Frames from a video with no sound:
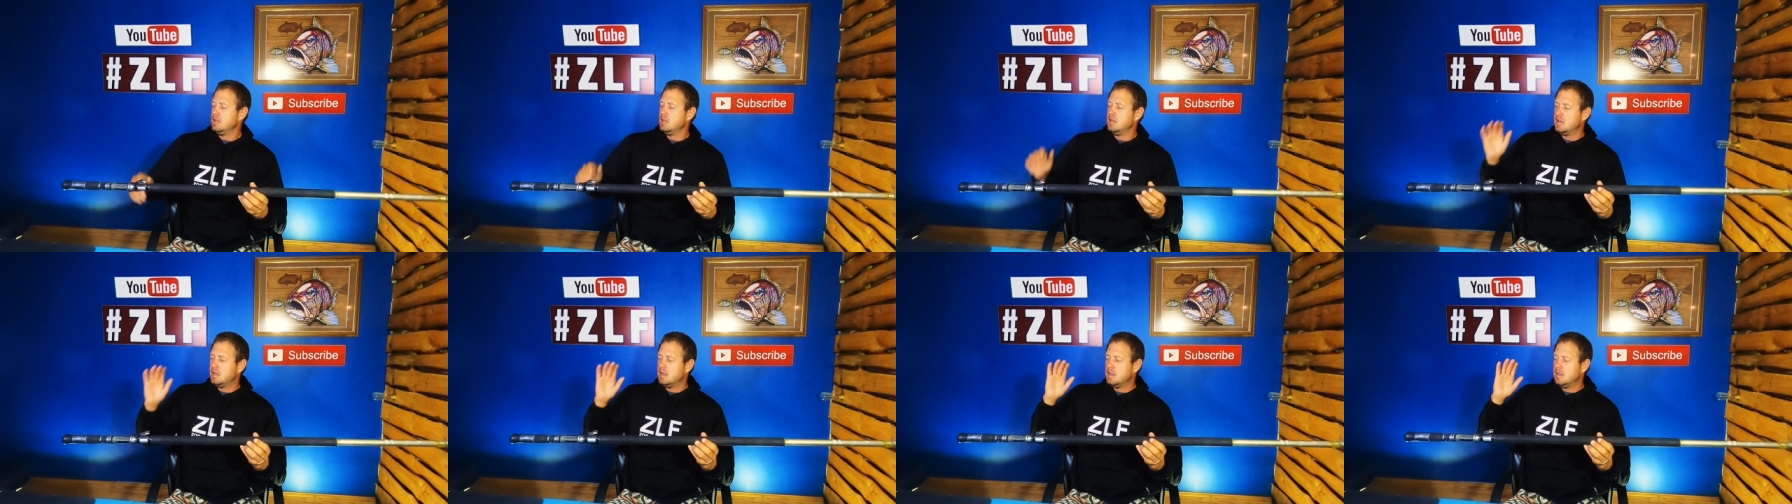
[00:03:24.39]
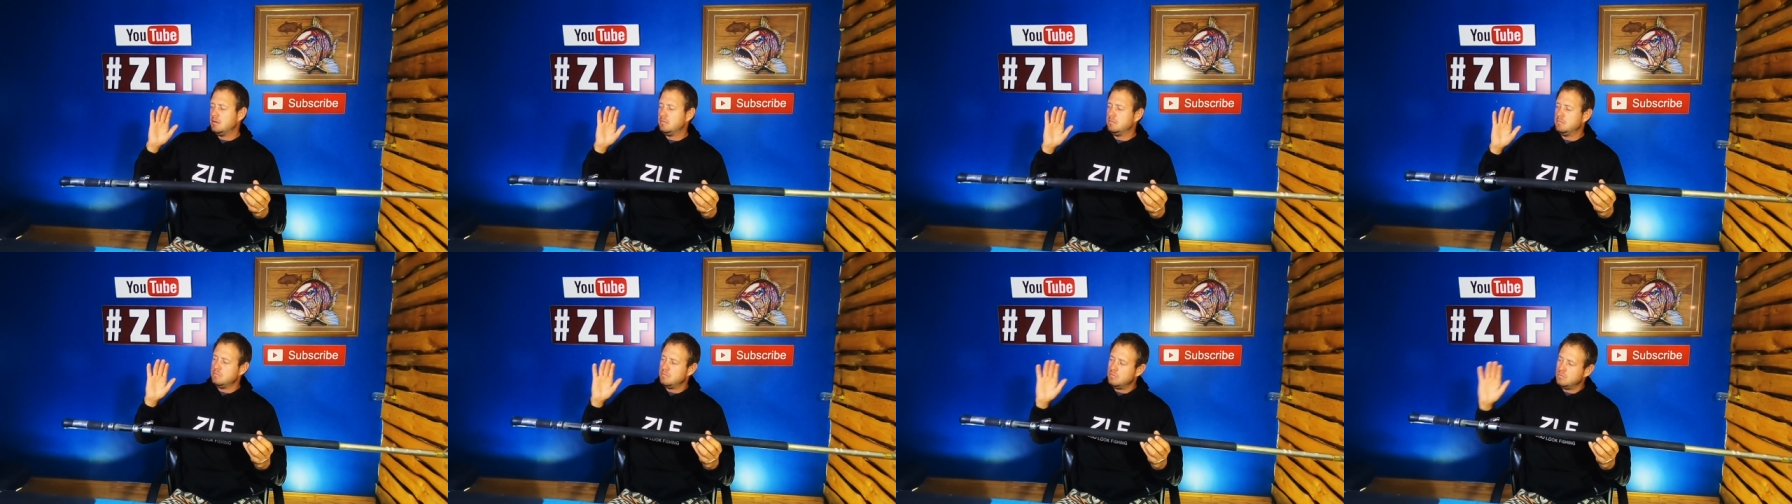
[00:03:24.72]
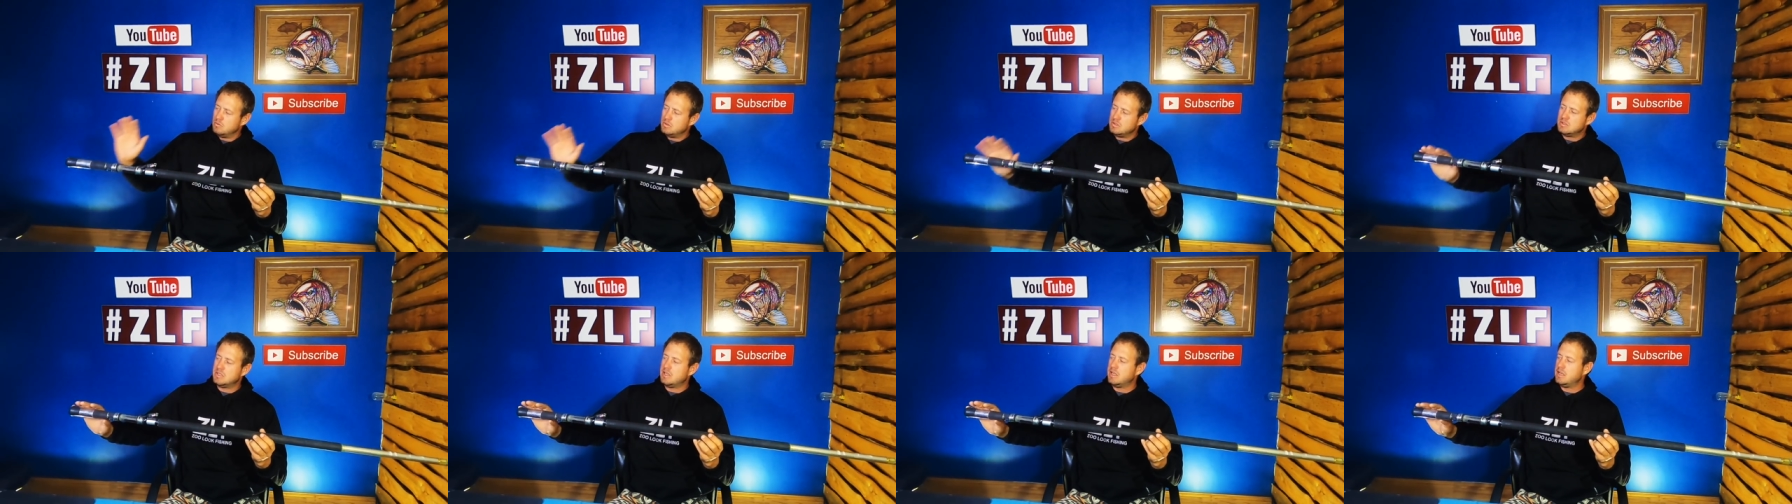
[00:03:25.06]
um,
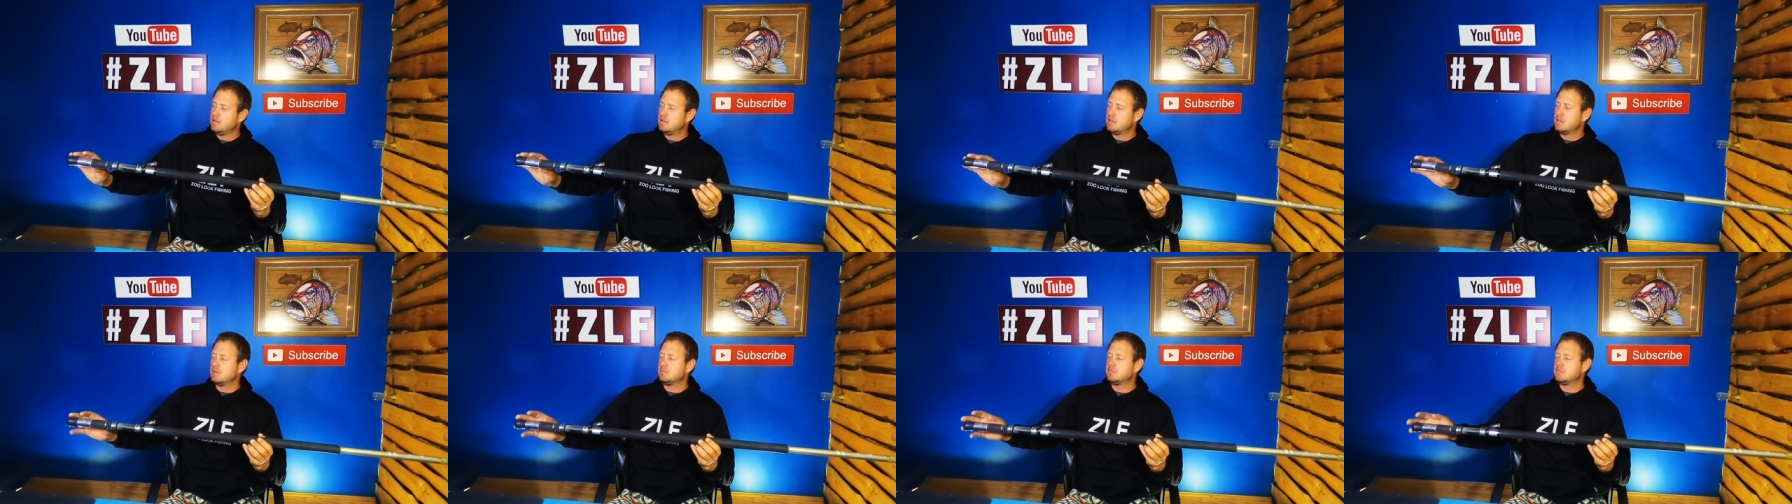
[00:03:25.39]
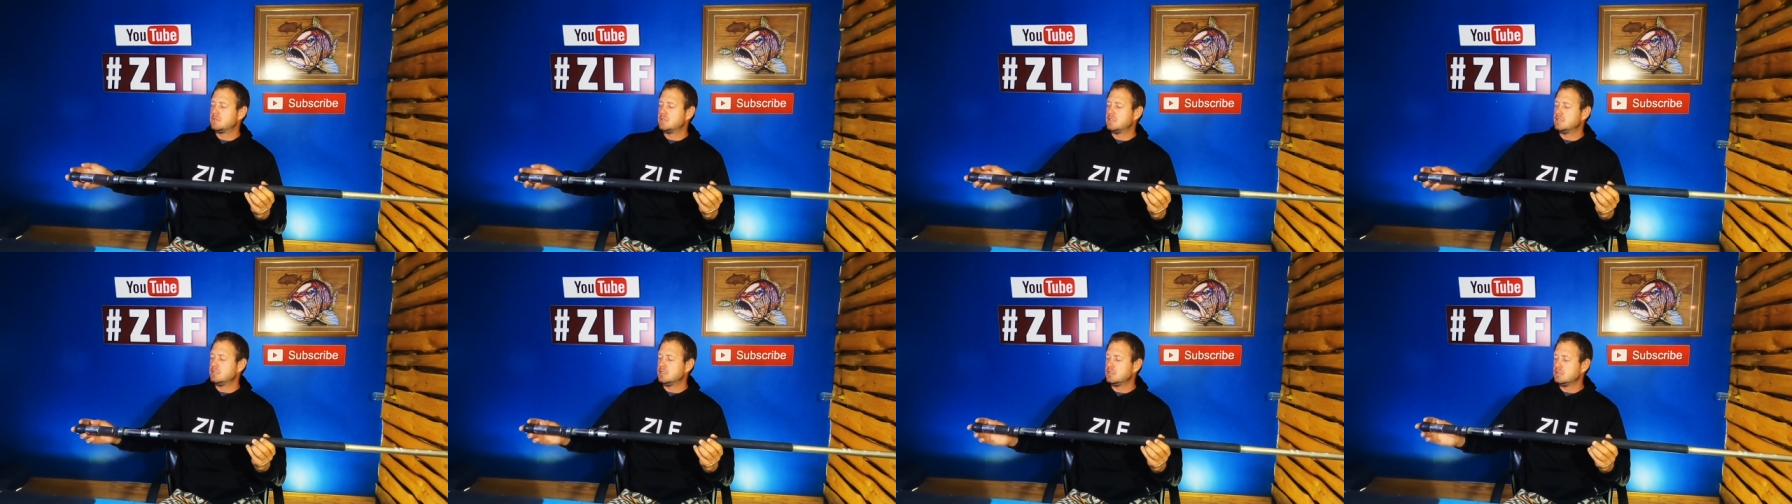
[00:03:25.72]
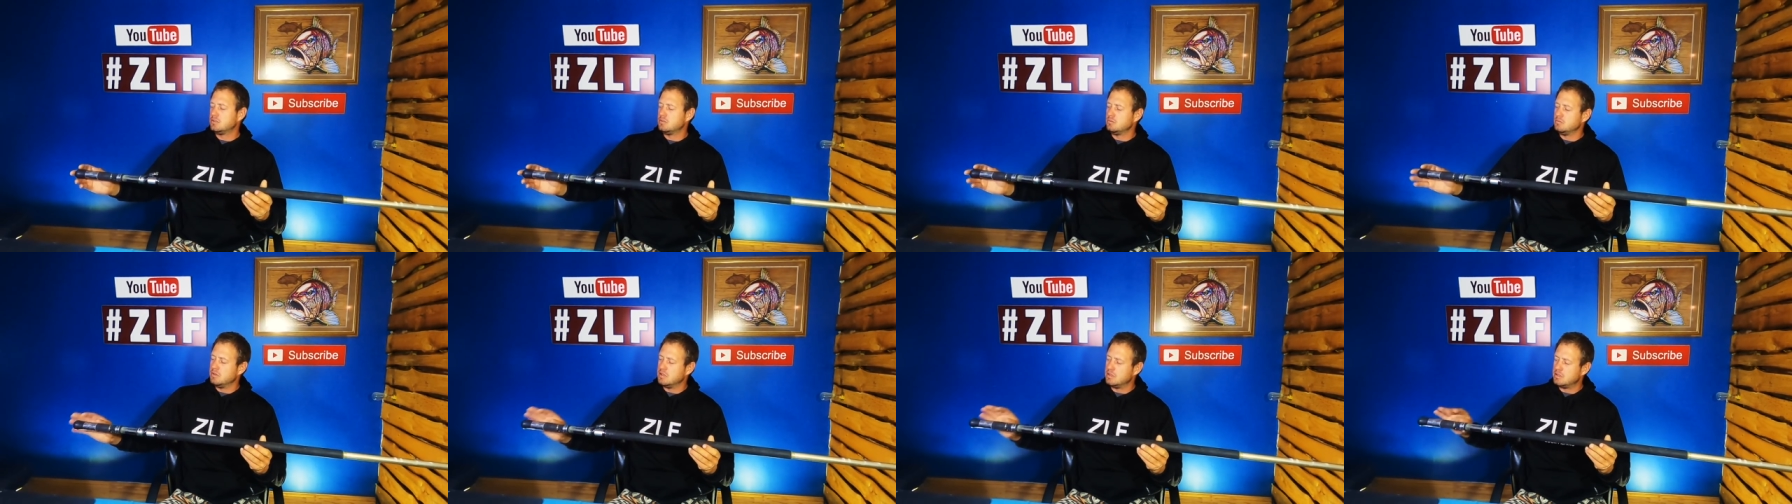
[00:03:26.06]
once again comes
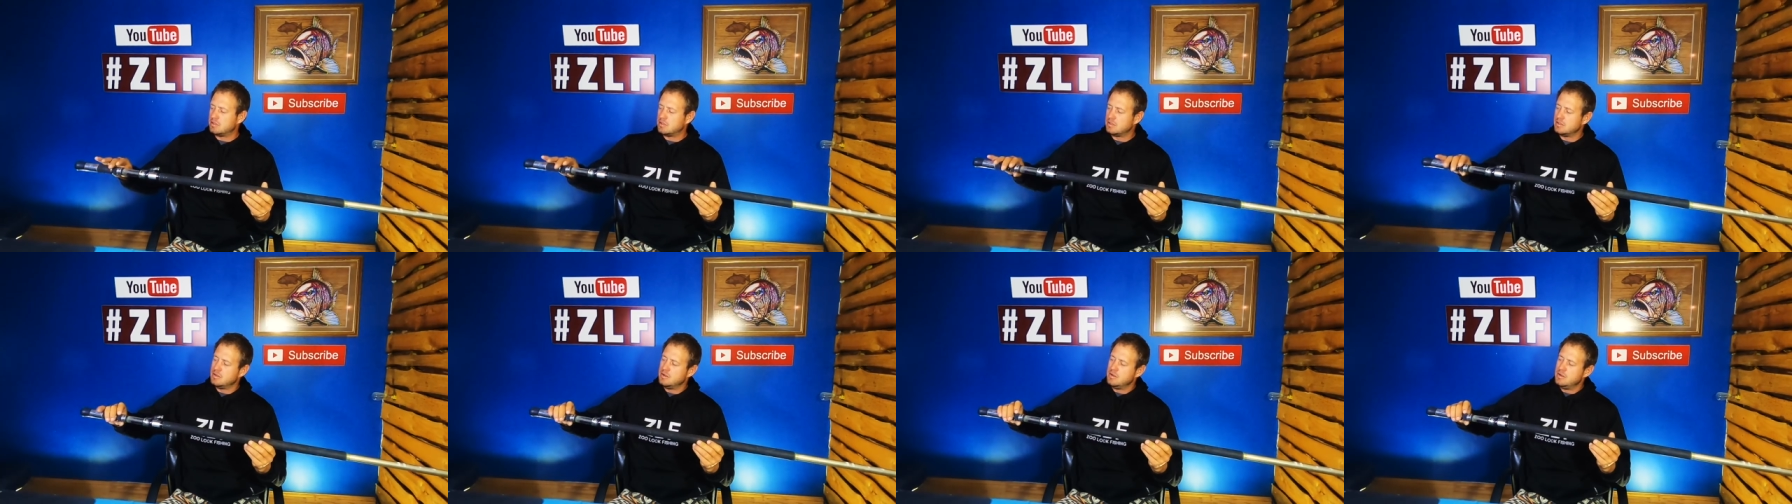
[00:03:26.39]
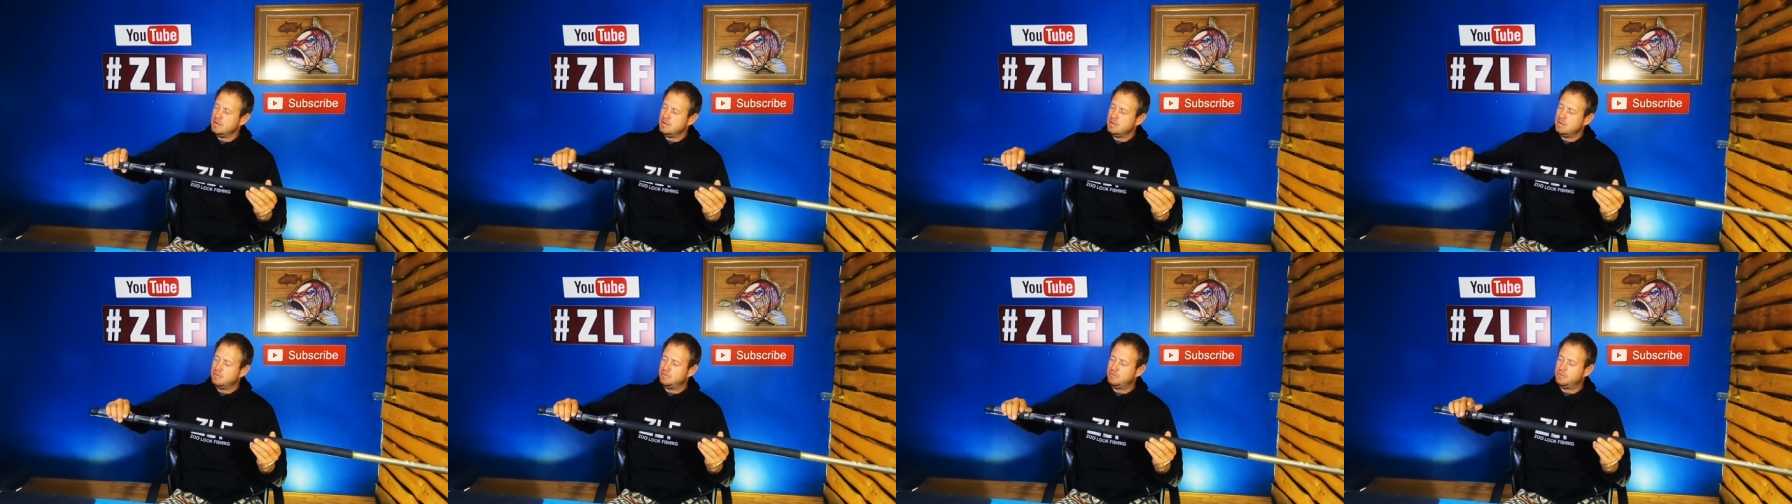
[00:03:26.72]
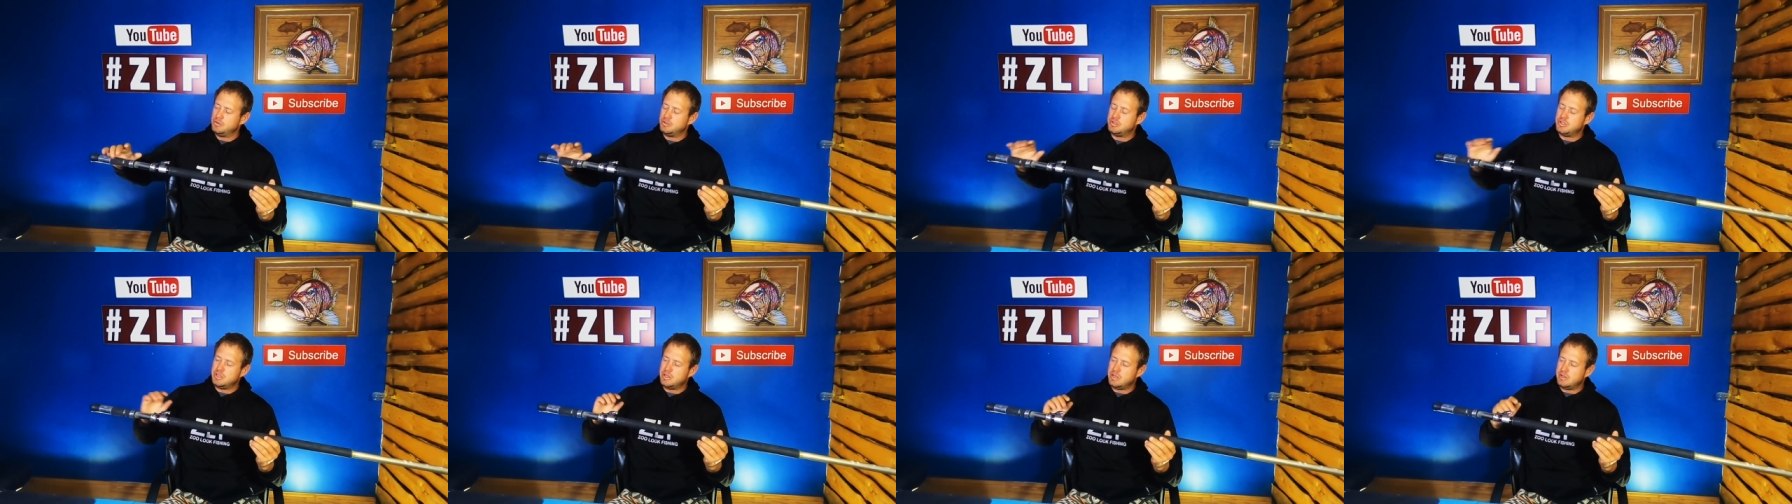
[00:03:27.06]
fitted with the
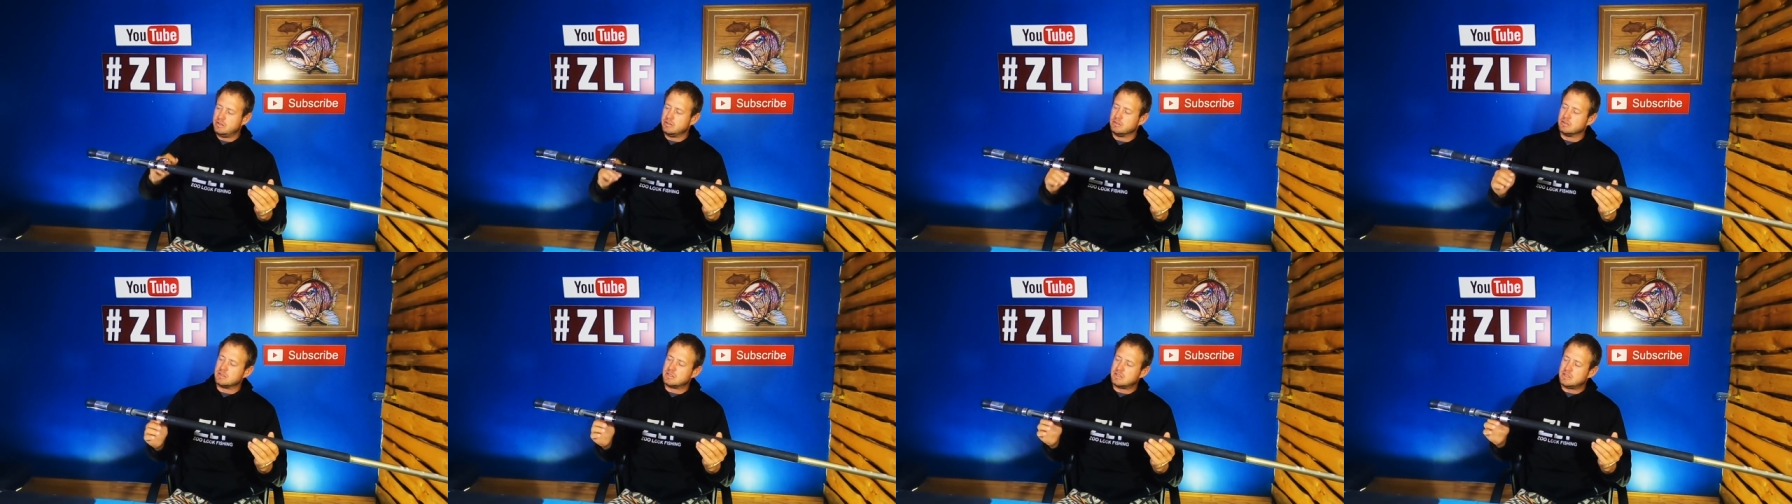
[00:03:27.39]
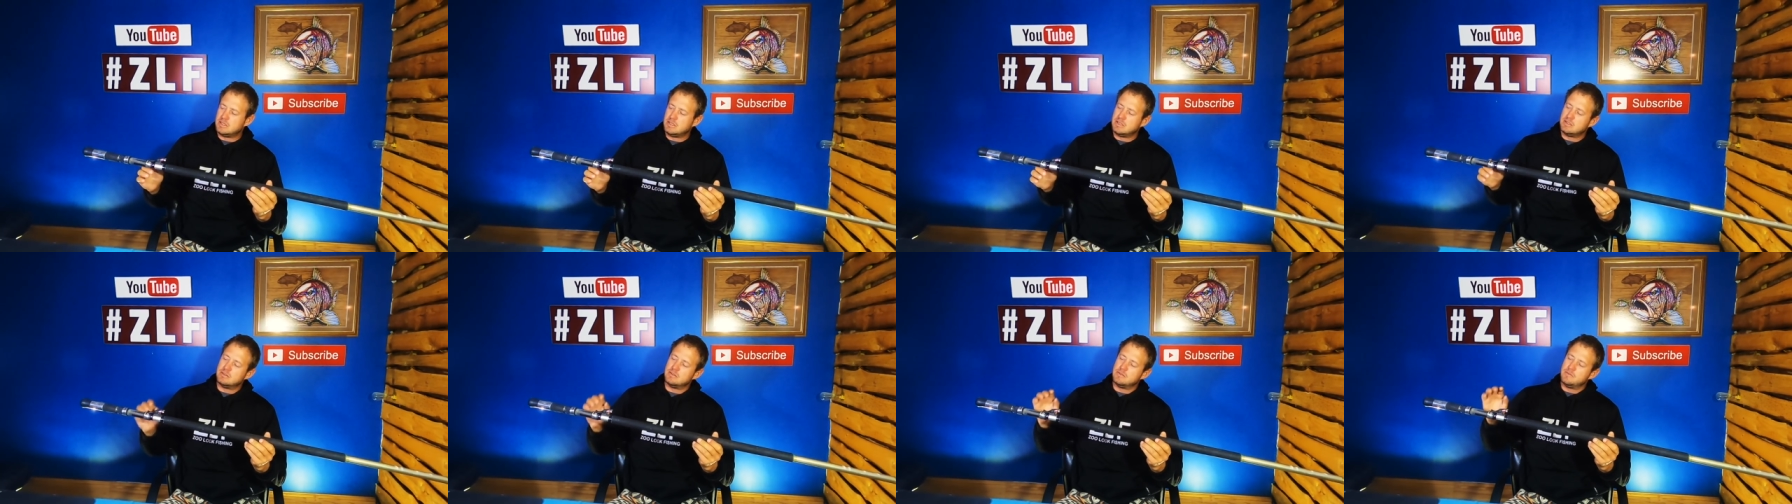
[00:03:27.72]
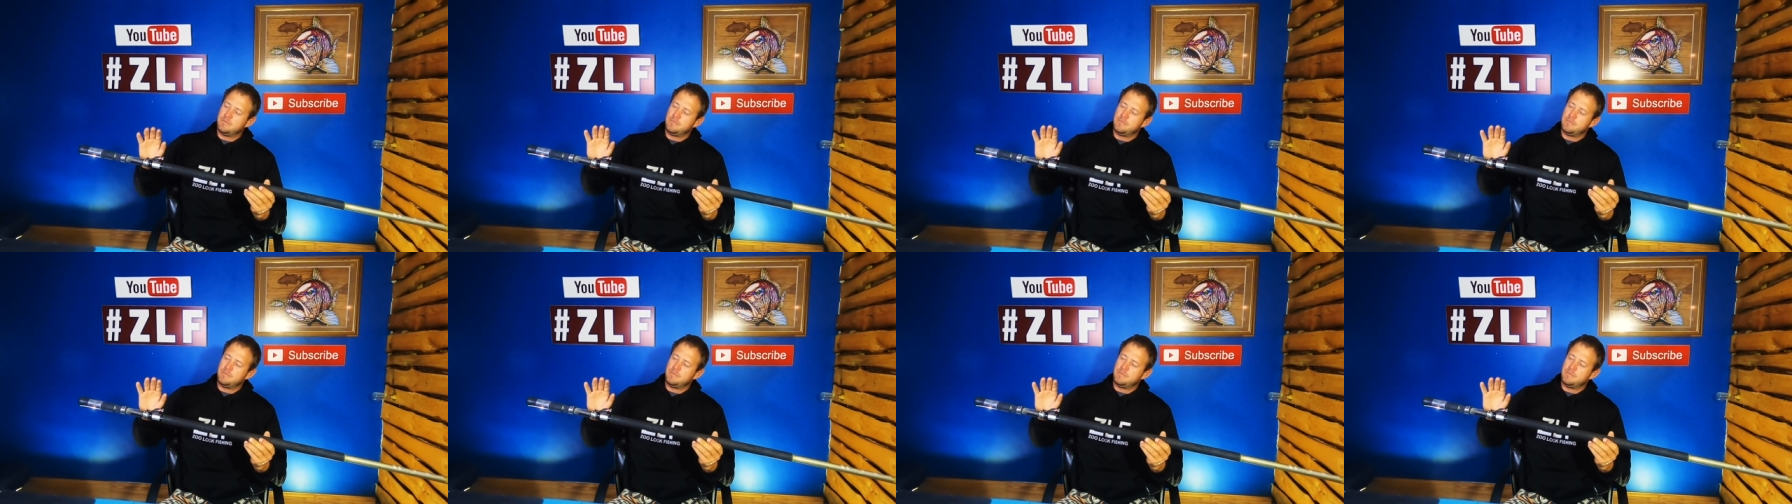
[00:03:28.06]
Fuji reel seat